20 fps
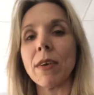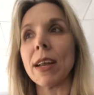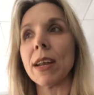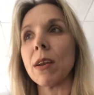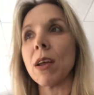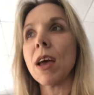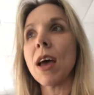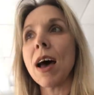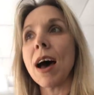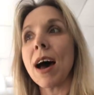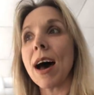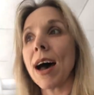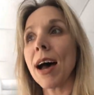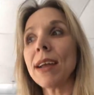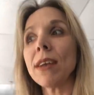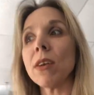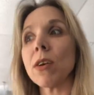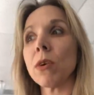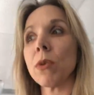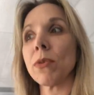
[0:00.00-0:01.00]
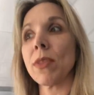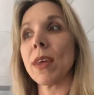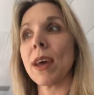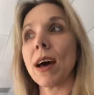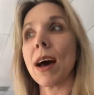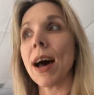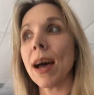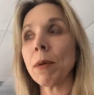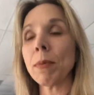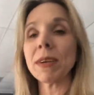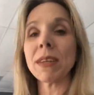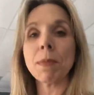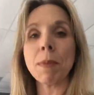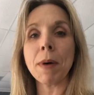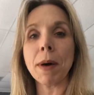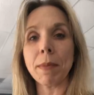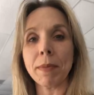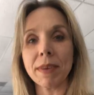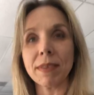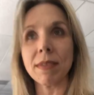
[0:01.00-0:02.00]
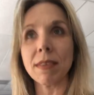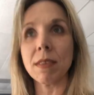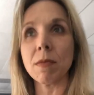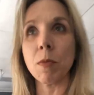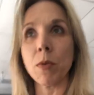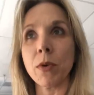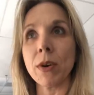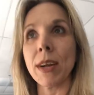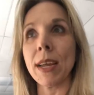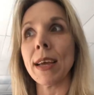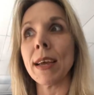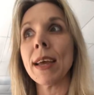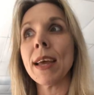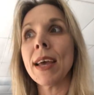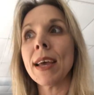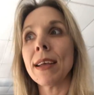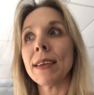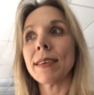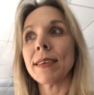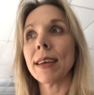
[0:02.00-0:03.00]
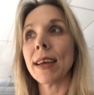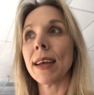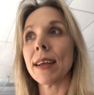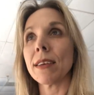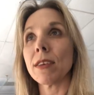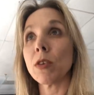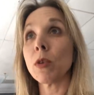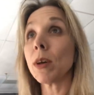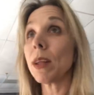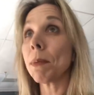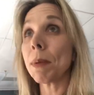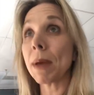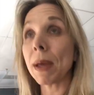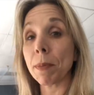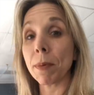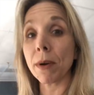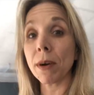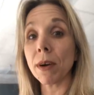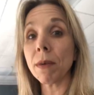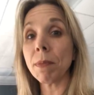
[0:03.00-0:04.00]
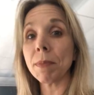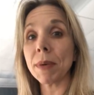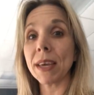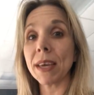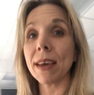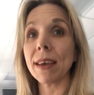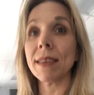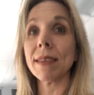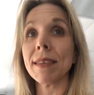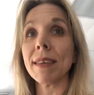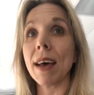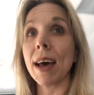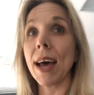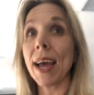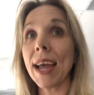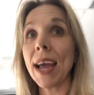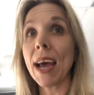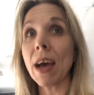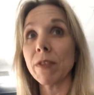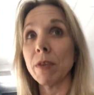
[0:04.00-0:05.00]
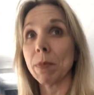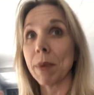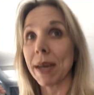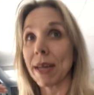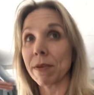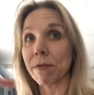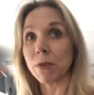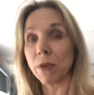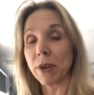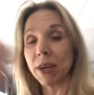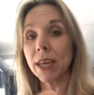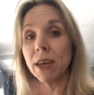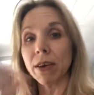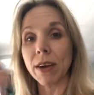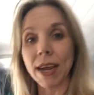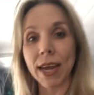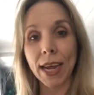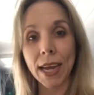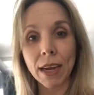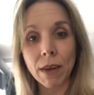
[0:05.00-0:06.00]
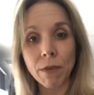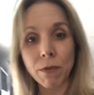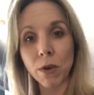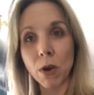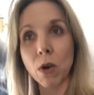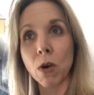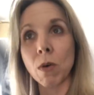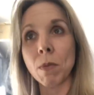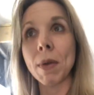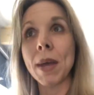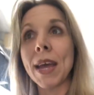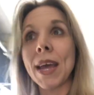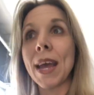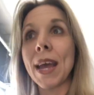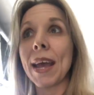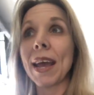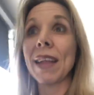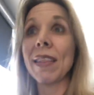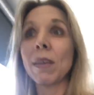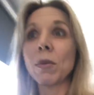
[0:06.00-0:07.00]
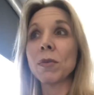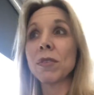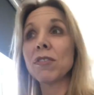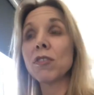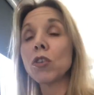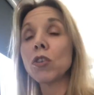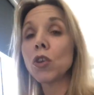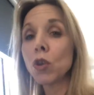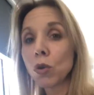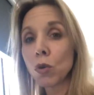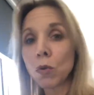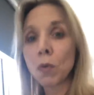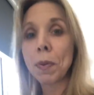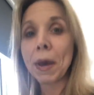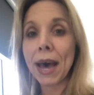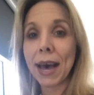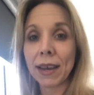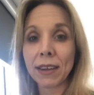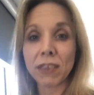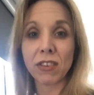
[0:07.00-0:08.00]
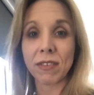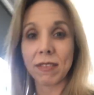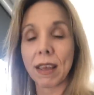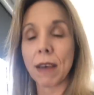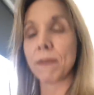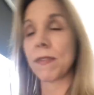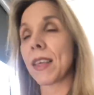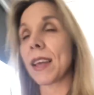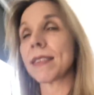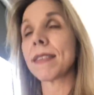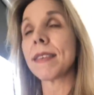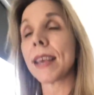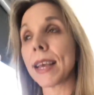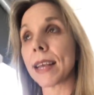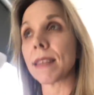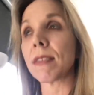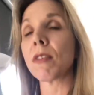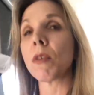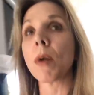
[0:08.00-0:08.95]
And I know that I went to Publix this morning to get toilet paper, because I have to buy it for here and for home. And there was 2 packages left. That's it.